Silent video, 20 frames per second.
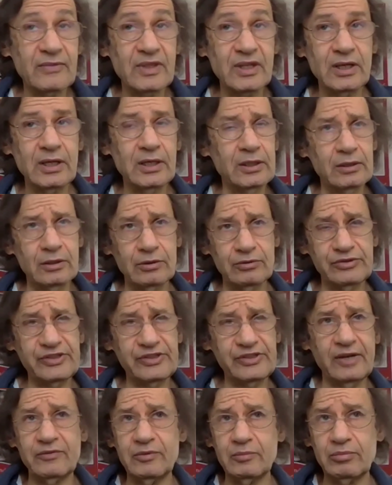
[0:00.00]
And those
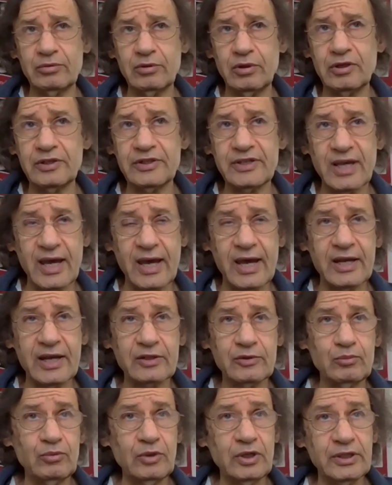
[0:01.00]
7 belonged to
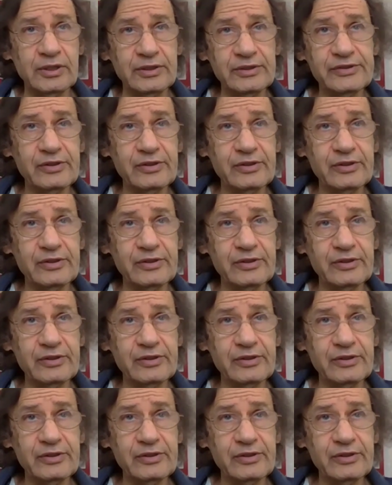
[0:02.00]
Act 1.